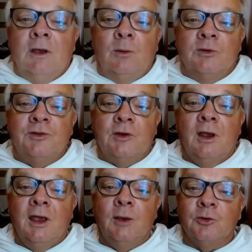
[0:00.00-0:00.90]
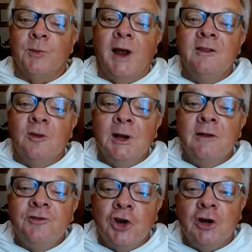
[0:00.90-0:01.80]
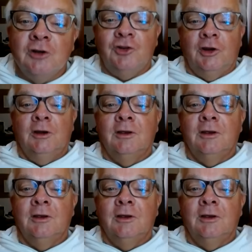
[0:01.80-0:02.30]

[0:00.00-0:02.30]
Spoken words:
It was right in the middle of church.